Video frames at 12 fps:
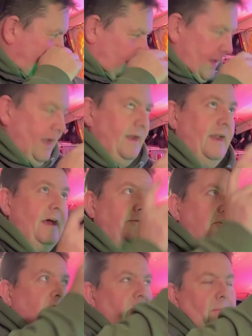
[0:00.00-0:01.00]
and then I have
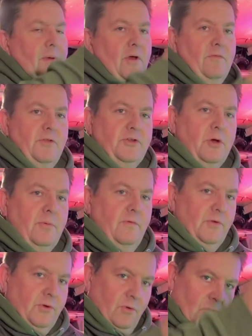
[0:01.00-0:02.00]
to trap it over the top of
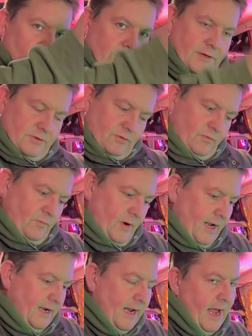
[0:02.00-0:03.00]
the door and sort of bring
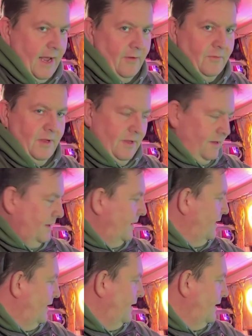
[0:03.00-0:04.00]
it down.
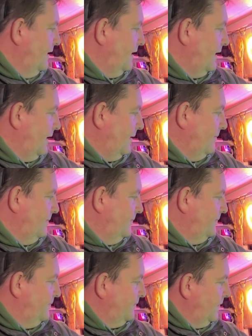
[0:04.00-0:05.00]

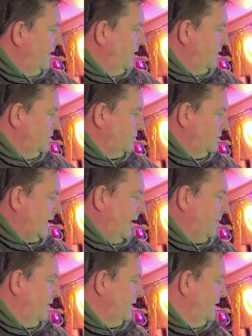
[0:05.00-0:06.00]
Because what's
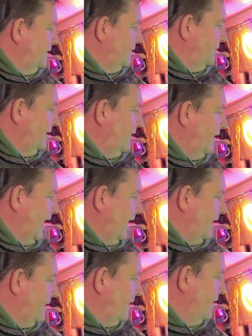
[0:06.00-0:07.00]
happened, we
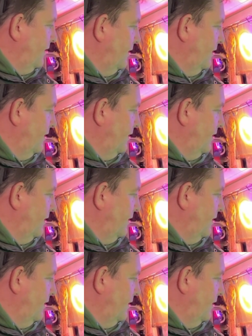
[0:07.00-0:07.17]
think,